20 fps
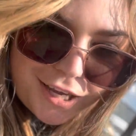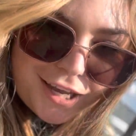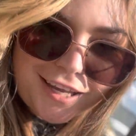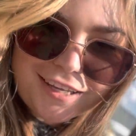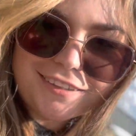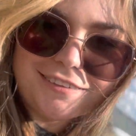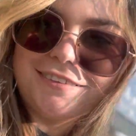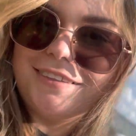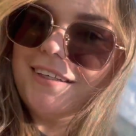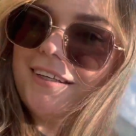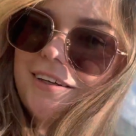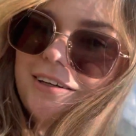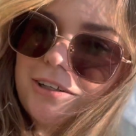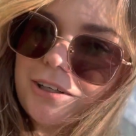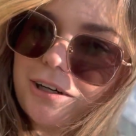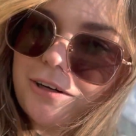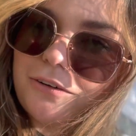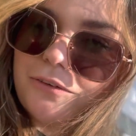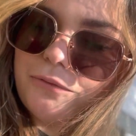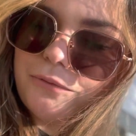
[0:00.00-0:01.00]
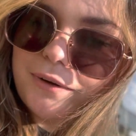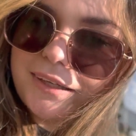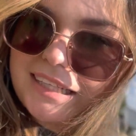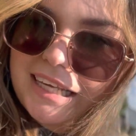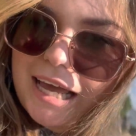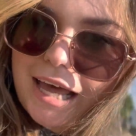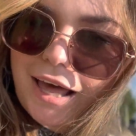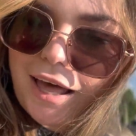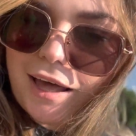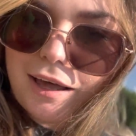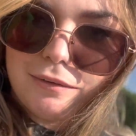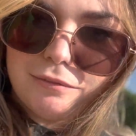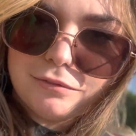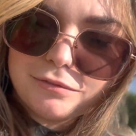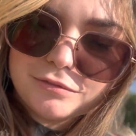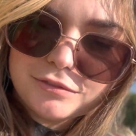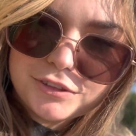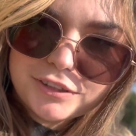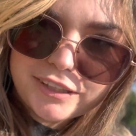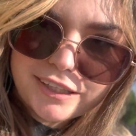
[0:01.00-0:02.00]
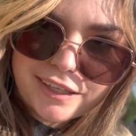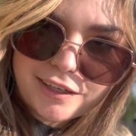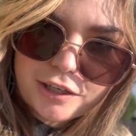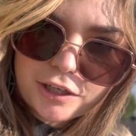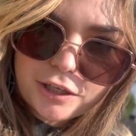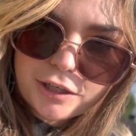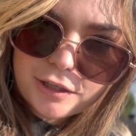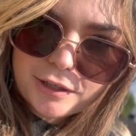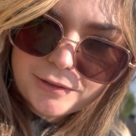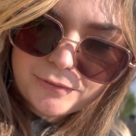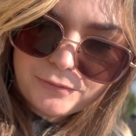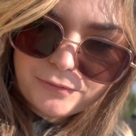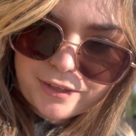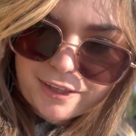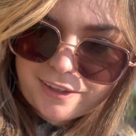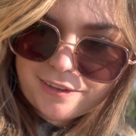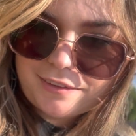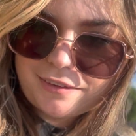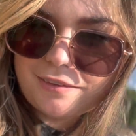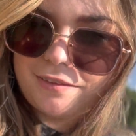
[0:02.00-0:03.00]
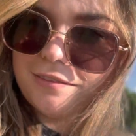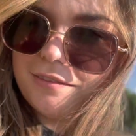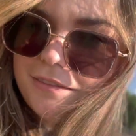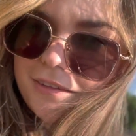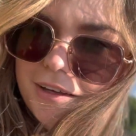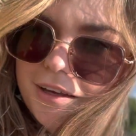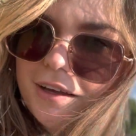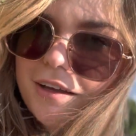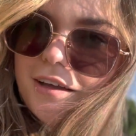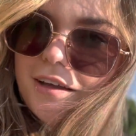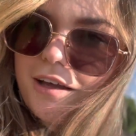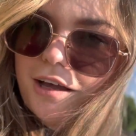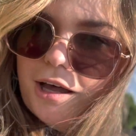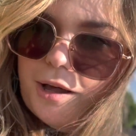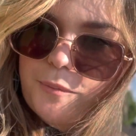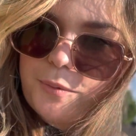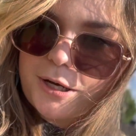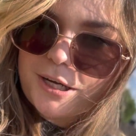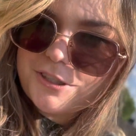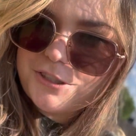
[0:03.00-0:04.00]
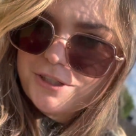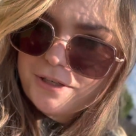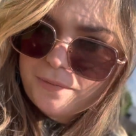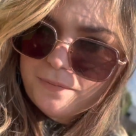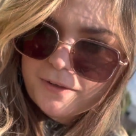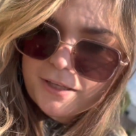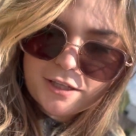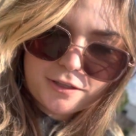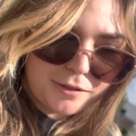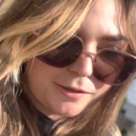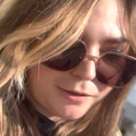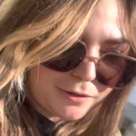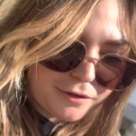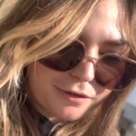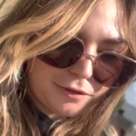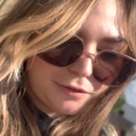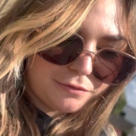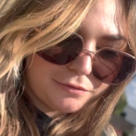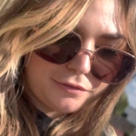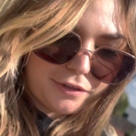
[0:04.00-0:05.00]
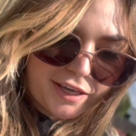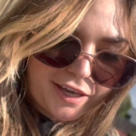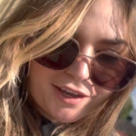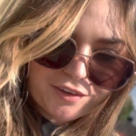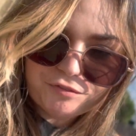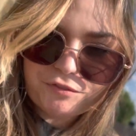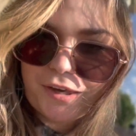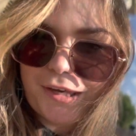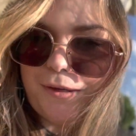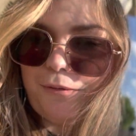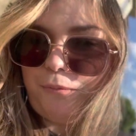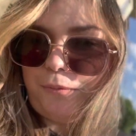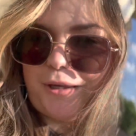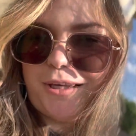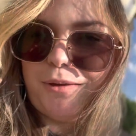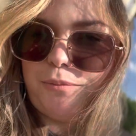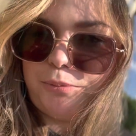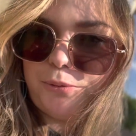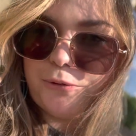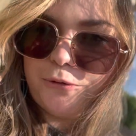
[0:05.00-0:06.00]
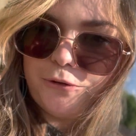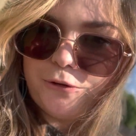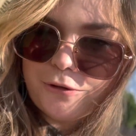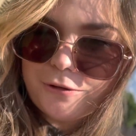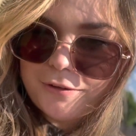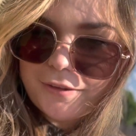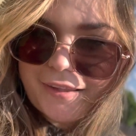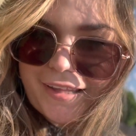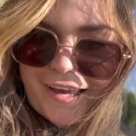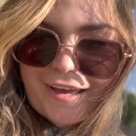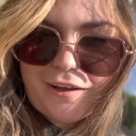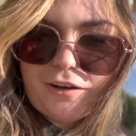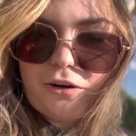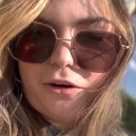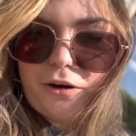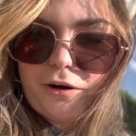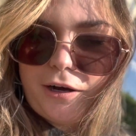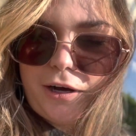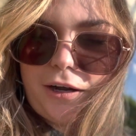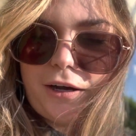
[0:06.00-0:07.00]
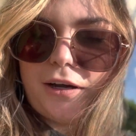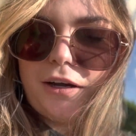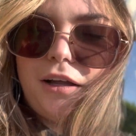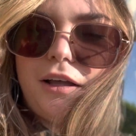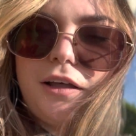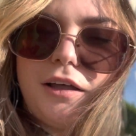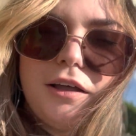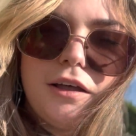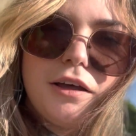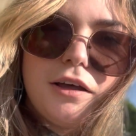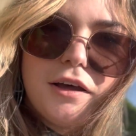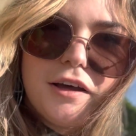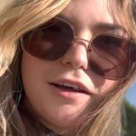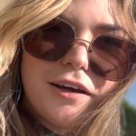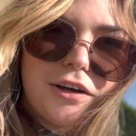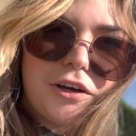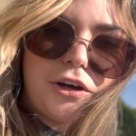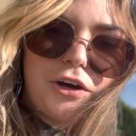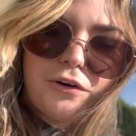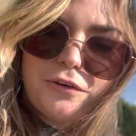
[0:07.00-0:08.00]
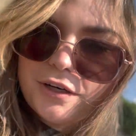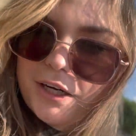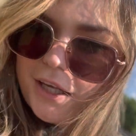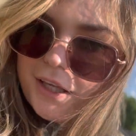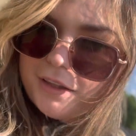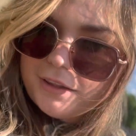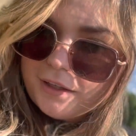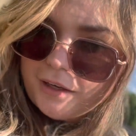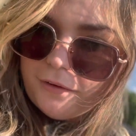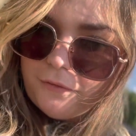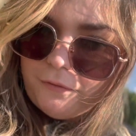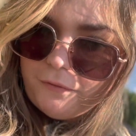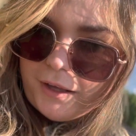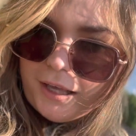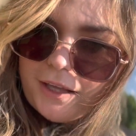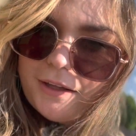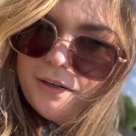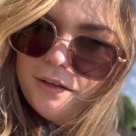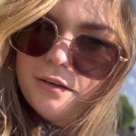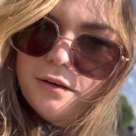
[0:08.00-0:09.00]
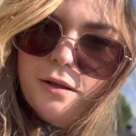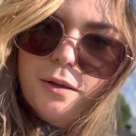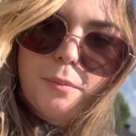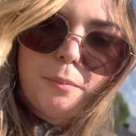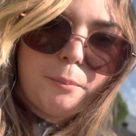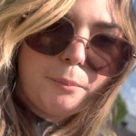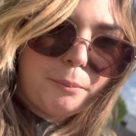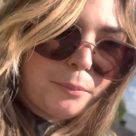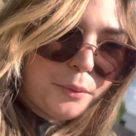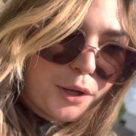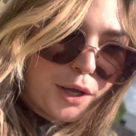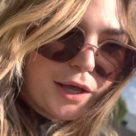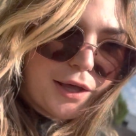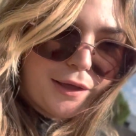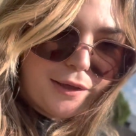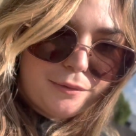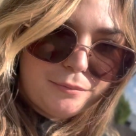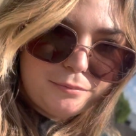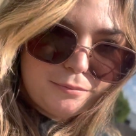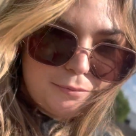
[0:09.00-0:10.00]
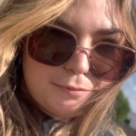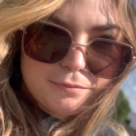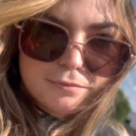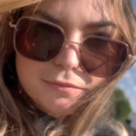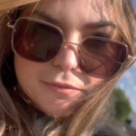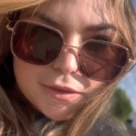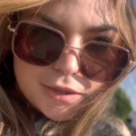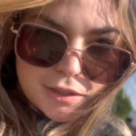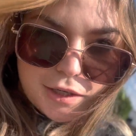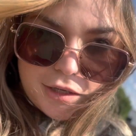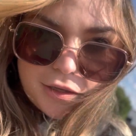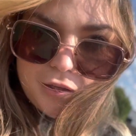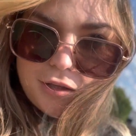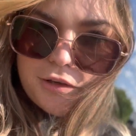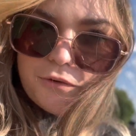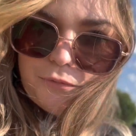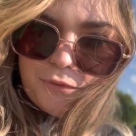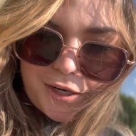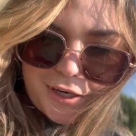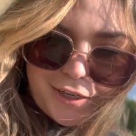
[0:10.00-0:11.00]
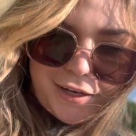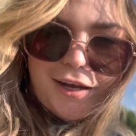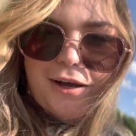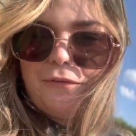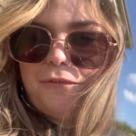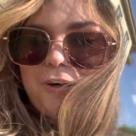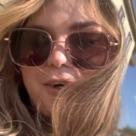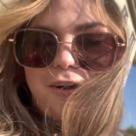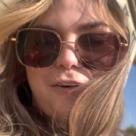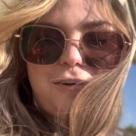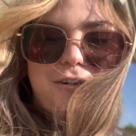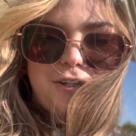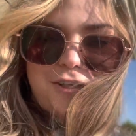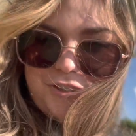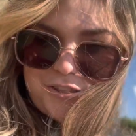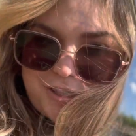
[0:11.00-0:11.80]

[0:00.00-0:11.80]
until we have dinner with a bunch of other F A people that are going to the events, but right now we're going to